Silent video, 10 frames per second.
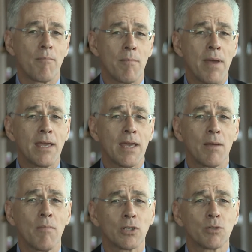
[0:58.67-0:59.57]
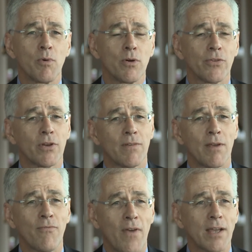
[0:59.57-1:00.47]
making much more sort of
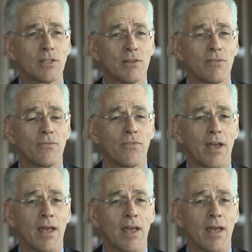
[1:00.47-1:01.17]
effective